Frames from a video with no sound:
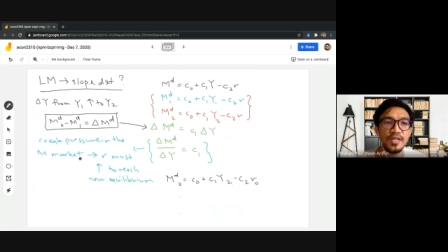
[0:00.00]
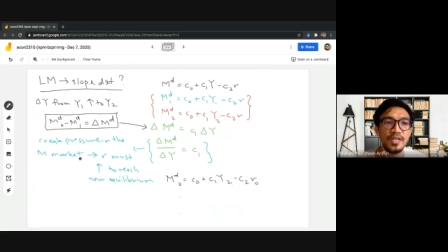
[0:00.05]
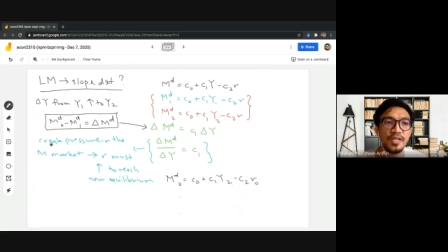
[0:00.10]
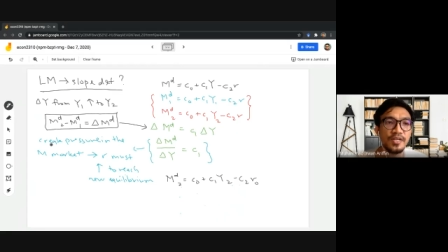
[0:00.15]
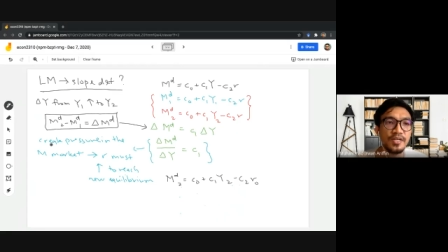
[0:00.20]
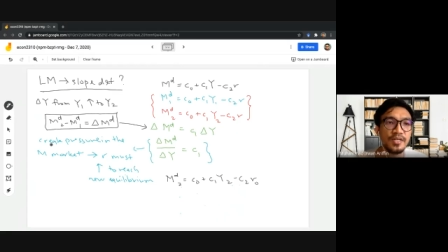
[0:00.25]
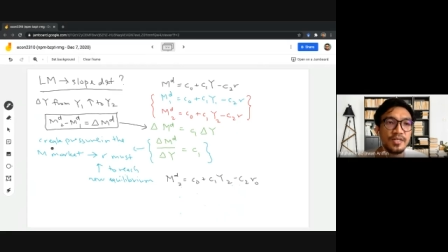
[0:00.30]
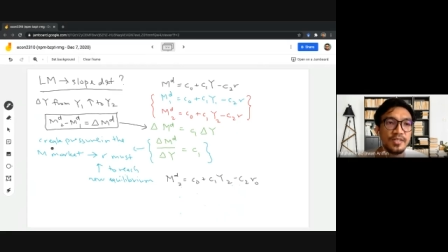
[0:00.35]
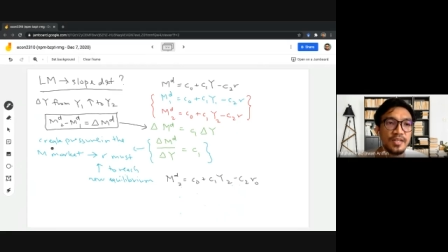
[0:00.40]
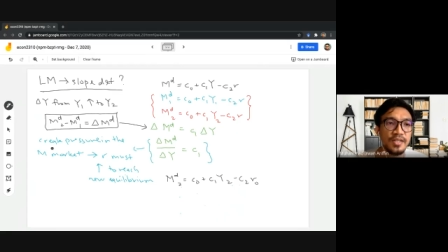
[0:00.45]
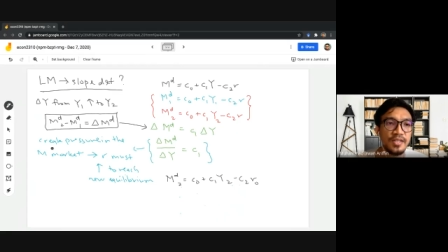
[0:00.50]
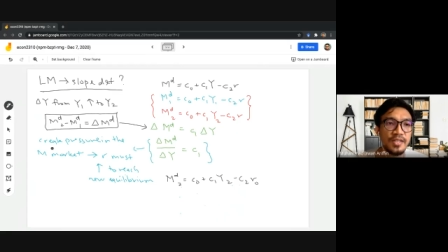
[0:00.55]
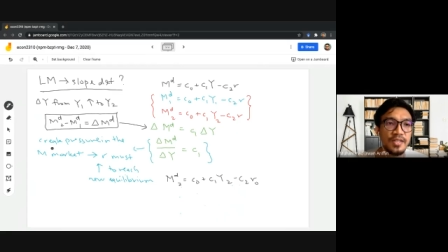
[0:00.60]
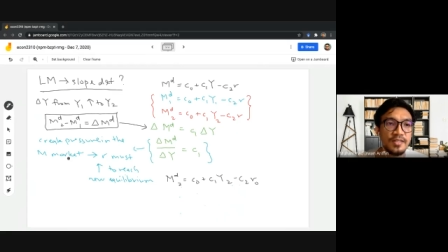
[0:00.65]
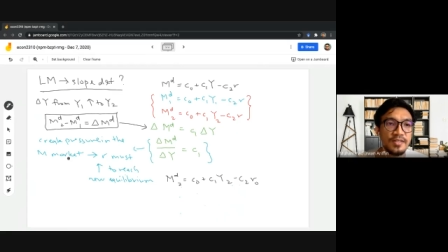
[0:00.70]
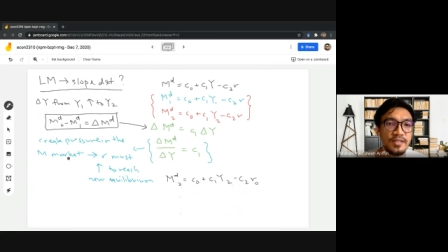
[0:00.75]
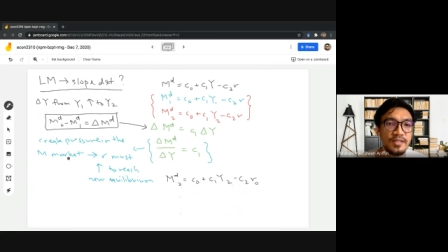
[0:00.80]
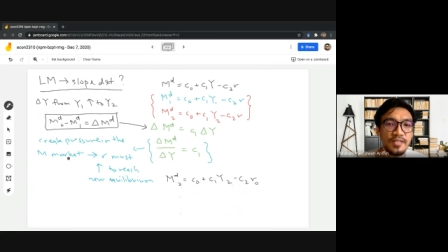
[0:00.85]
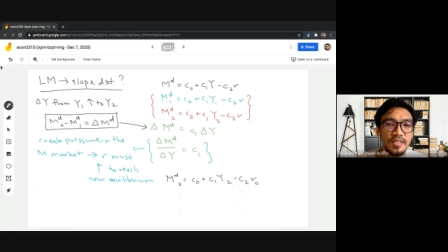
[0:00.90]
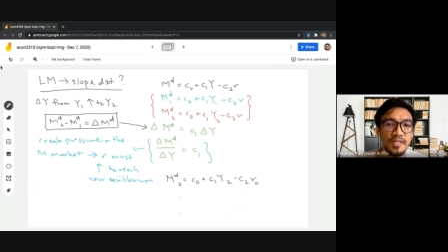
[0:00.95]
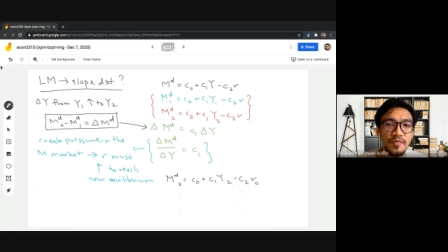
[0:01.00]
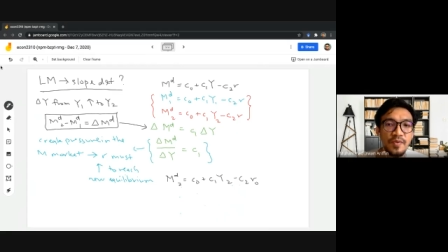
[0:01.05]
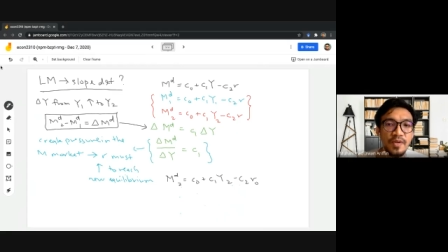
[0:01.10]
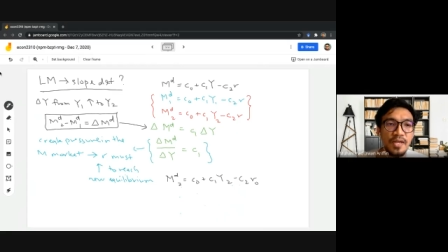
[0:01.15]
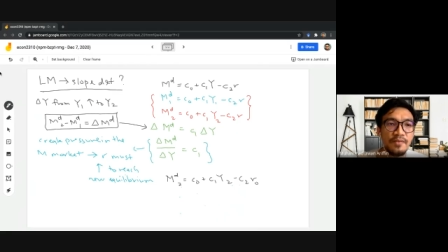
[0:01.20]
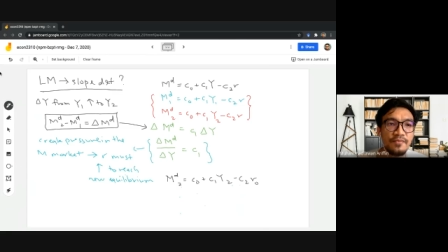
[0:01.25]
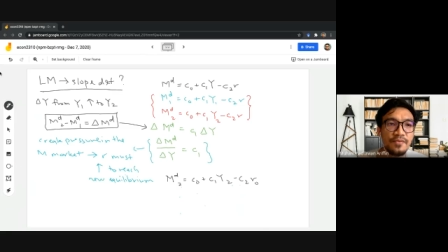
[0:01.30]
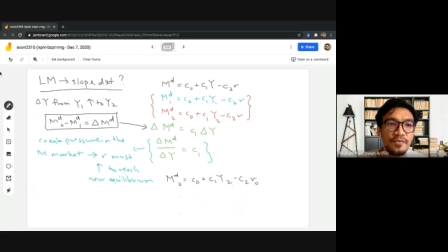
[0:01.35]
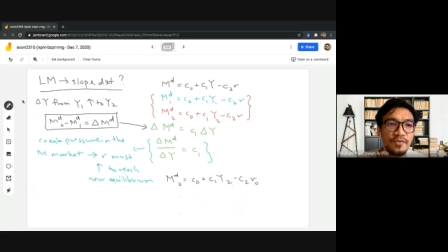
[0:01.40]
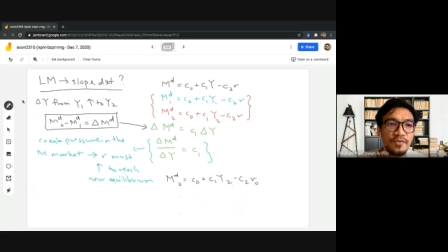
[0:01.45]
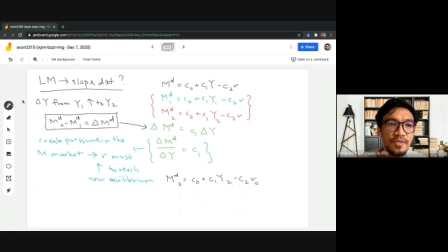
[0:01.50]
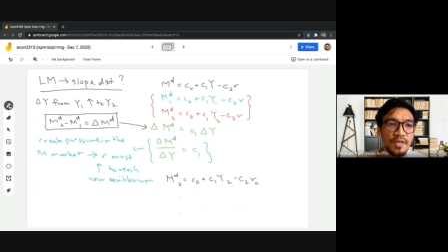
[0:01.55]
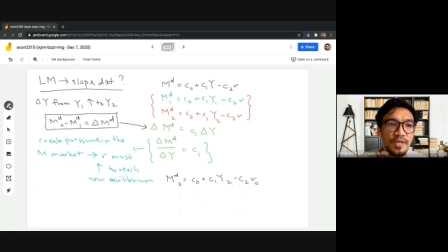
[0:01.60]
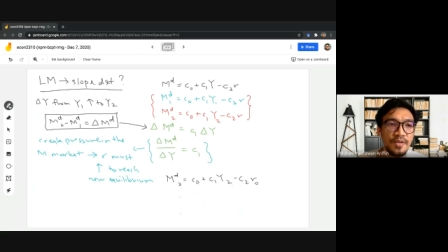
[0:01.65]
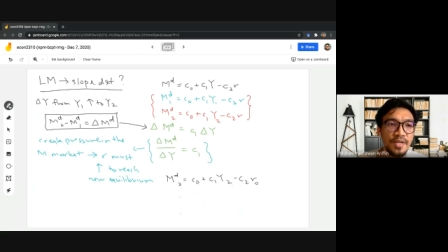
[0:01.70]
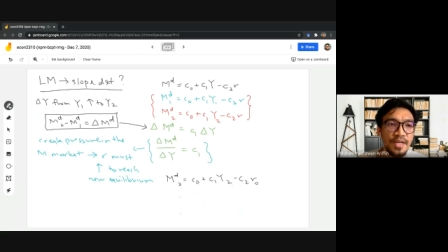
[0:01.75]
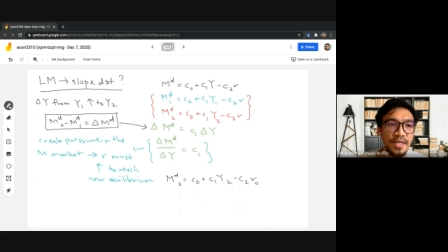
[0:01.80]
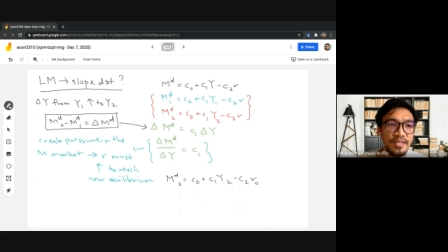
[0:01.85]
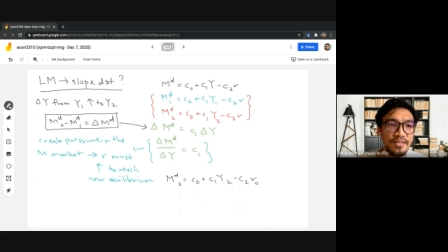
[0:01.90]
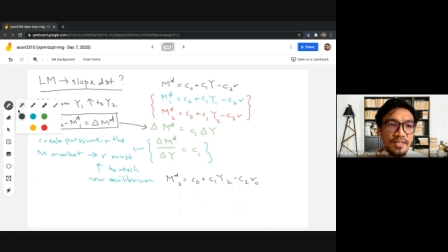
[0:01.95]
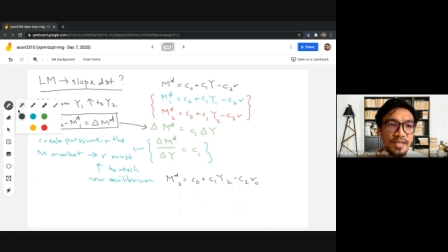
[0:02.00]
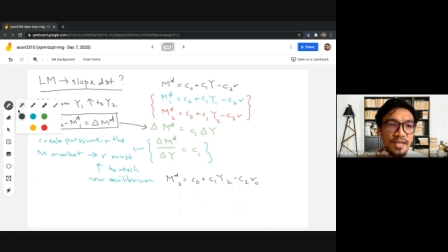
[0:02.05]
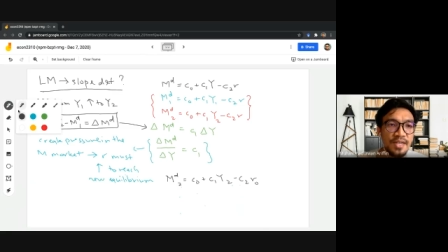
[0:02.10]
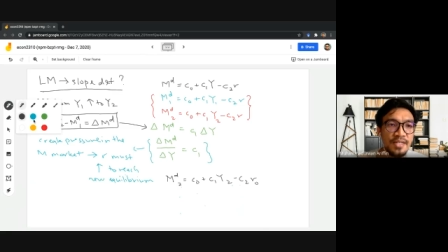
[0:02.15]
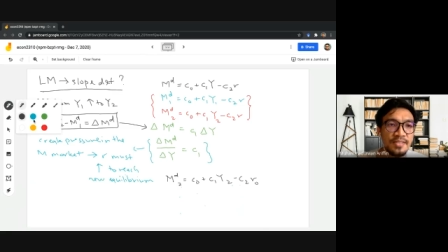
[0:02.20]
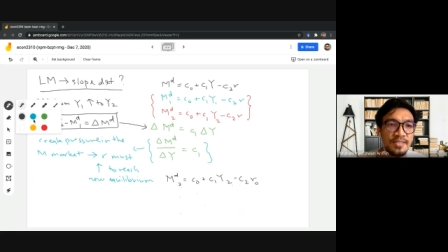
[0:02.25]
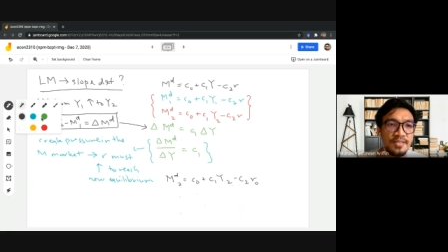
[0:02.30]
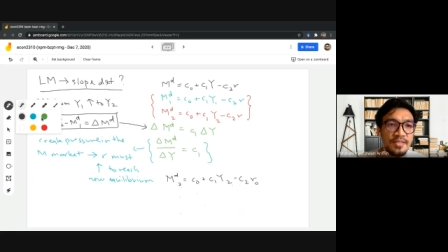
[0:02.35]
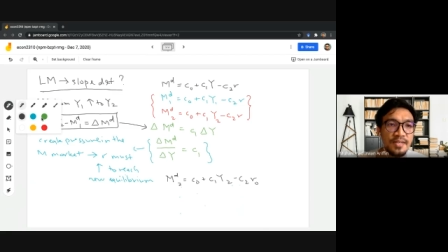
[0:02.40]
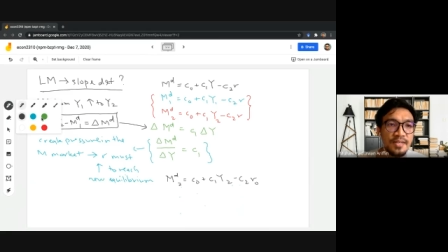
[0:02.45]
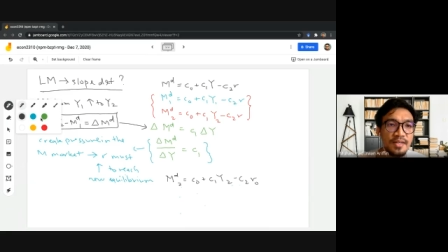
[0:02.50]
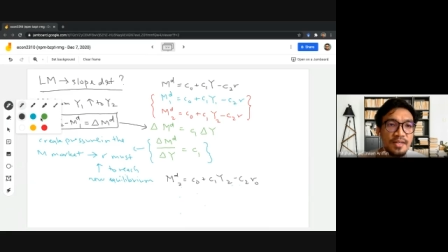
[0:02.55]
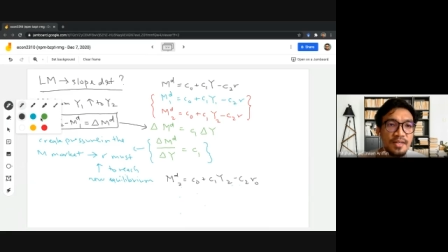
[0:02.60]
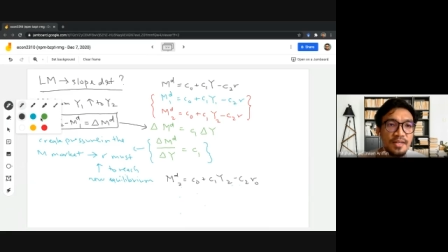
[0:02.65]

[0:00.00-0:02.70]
Okay, interest rate will have to now adjust.